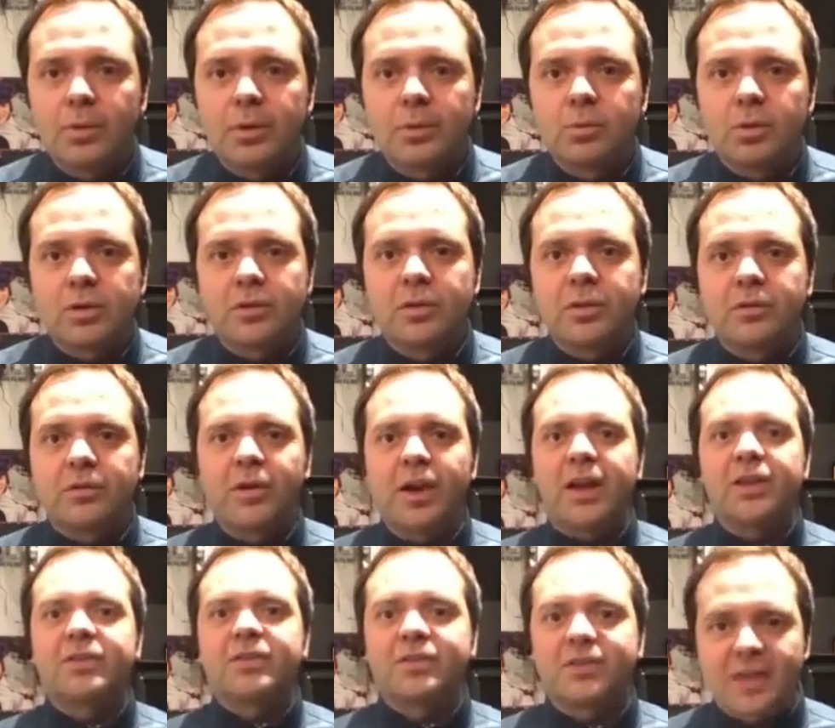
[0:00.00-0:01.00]
what's the
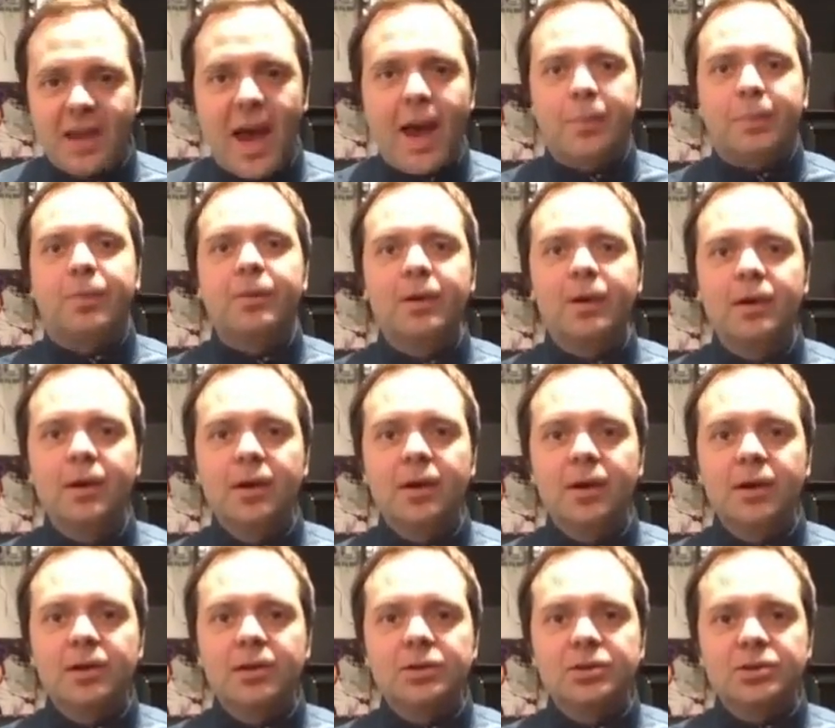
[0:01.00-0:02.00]
first step
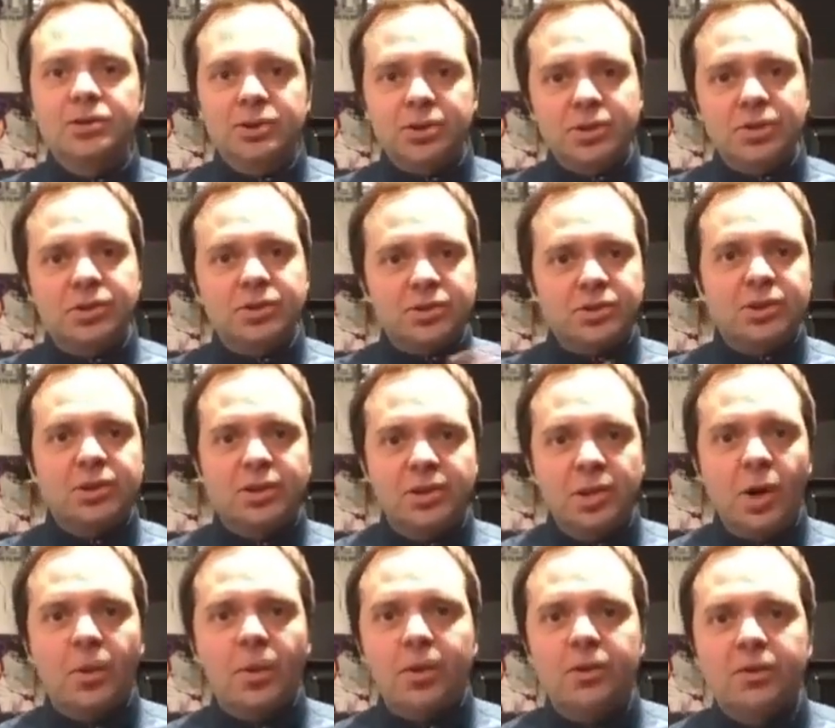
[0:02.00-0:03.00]
to
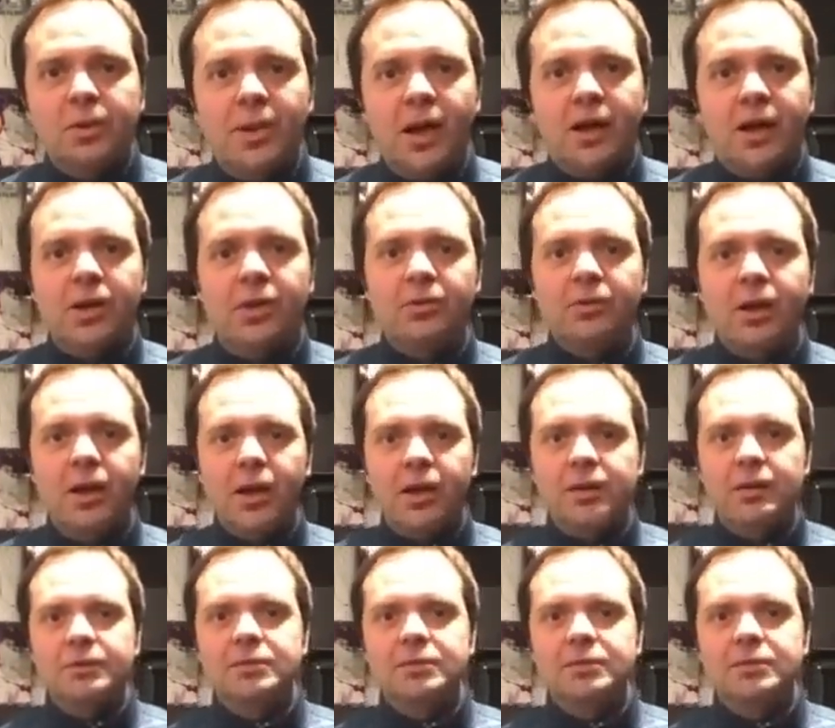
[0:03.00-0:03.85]
go into that career?